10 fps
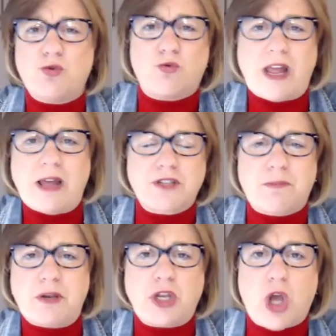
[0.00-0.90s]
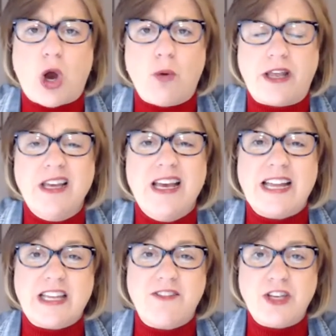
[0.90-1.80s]
ramped up and going and
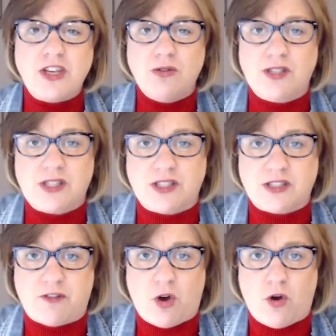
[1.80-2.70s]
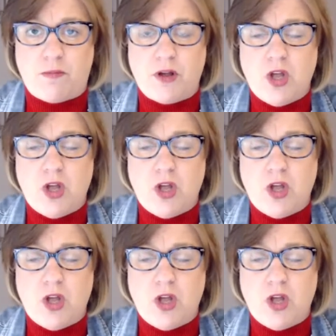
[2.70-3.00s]
giving you a sense of hope